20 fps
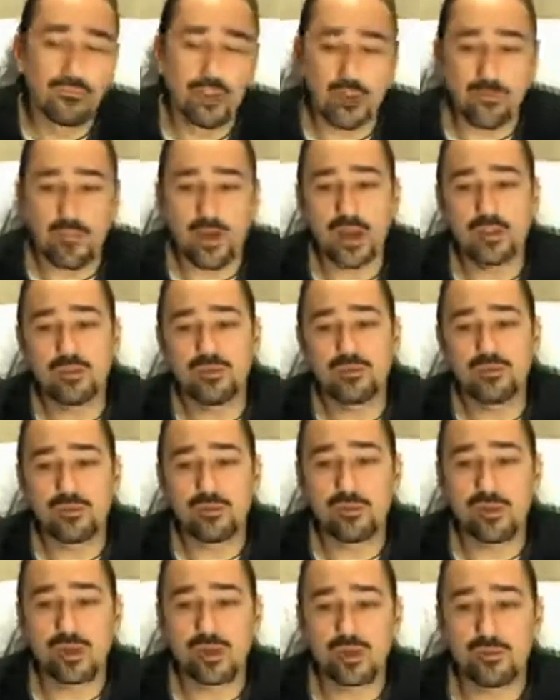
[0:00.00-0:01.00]

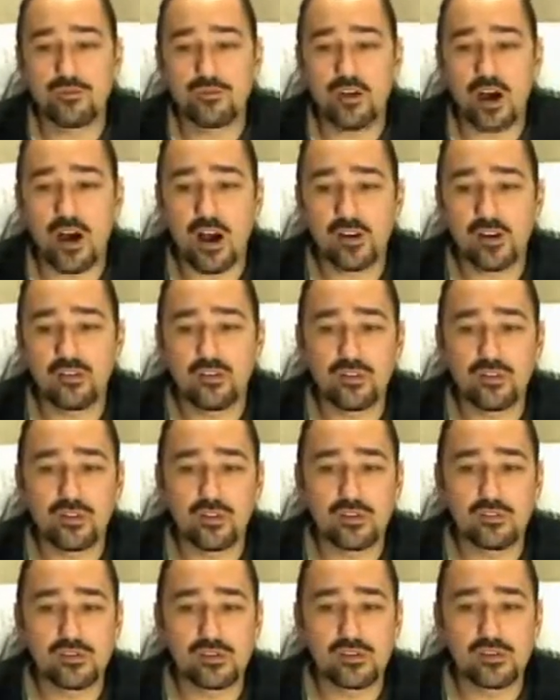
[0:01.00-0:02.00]
Mainstream media, Fox
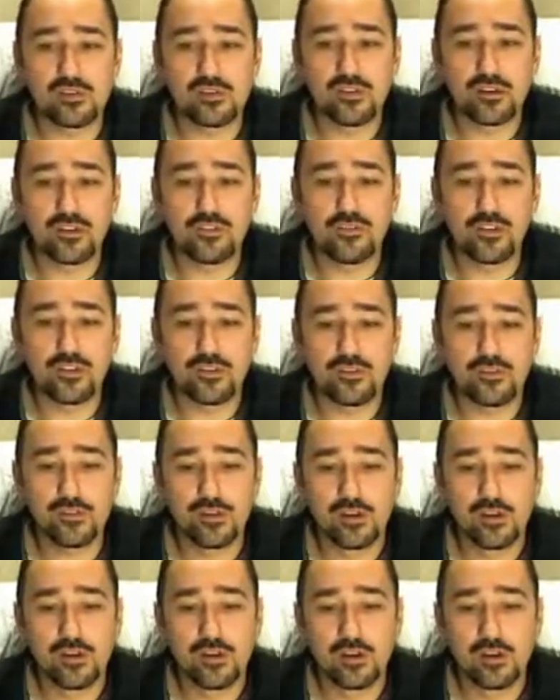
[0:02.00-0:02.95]
News, conservatives